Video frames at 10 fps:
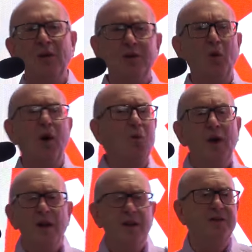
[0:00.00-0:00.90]
what, what
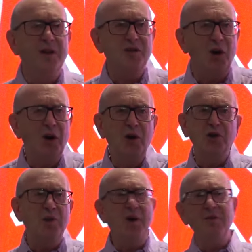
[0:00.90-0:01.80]
is
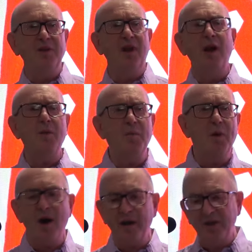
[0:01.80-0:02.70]
disillusionment of the Labour
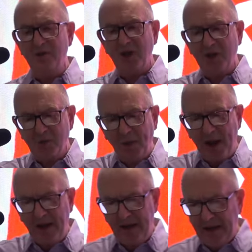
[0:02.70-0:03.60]
Party. It was
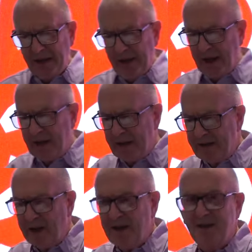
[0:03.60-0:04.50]
explained uh,
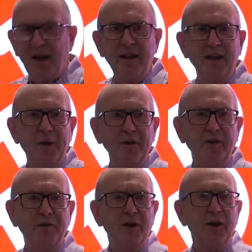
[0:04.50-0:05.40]
the other day. You
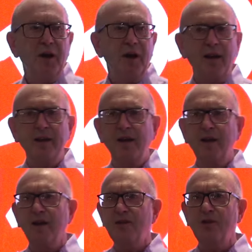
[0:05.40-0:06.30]
had I
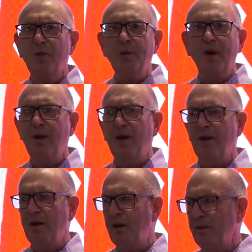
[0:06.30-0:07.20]
think uh, su uh, uh,